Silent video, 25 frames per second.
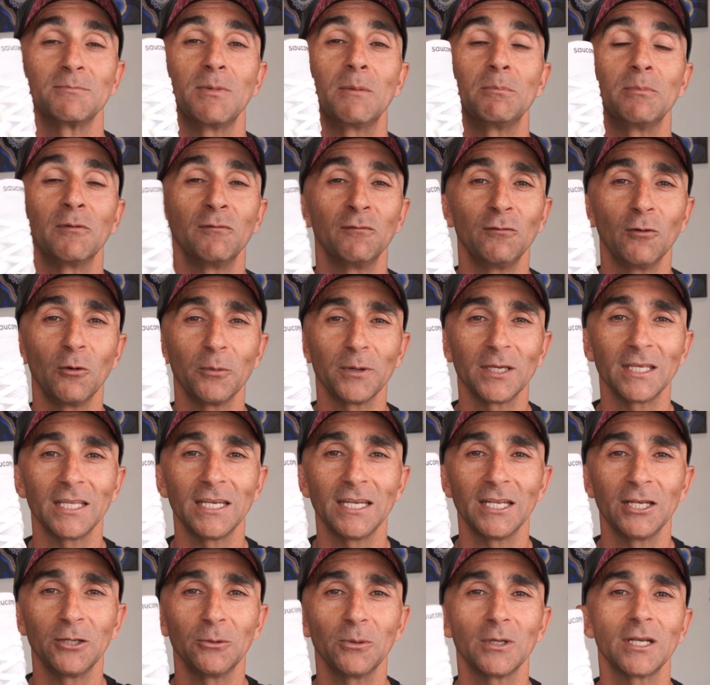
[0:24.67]
But before we get
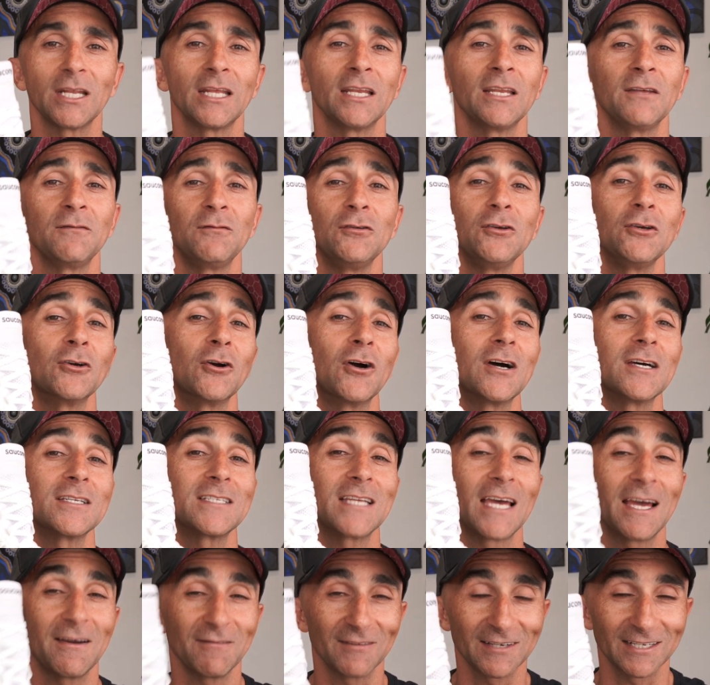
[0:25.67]
into it, and if you guys
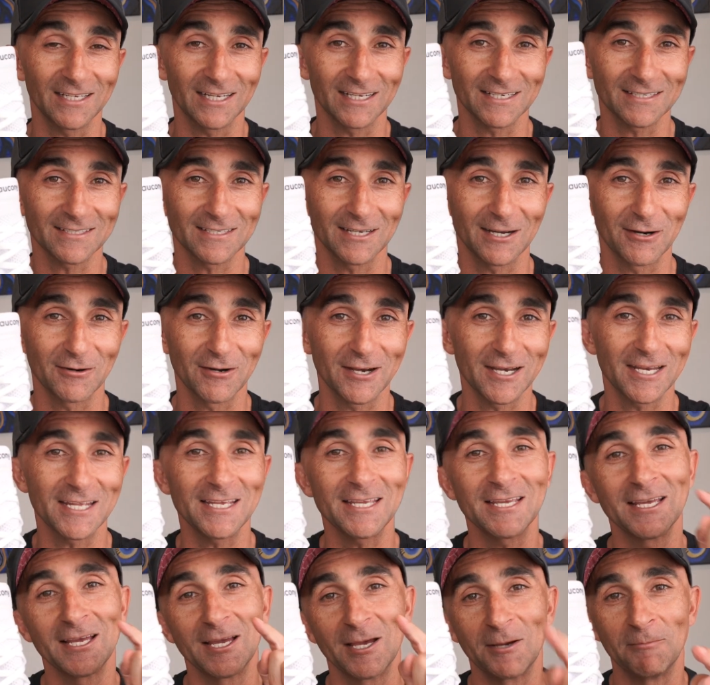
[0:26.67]
haven't done so
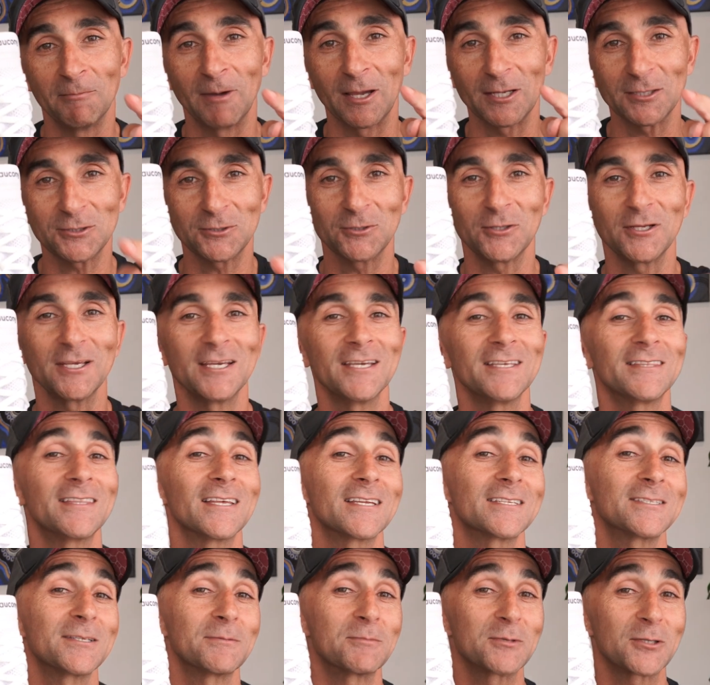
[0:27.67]
already, make sure you hit
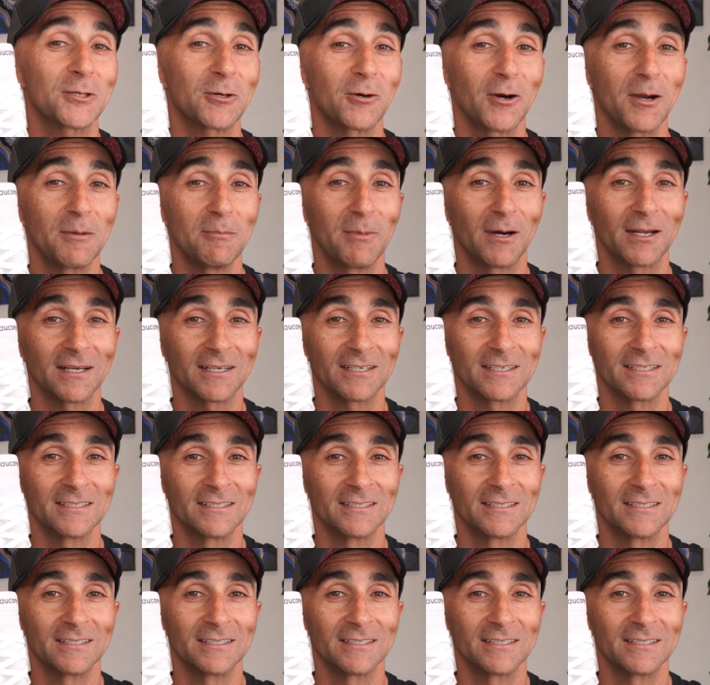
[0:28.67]
that subscribe button.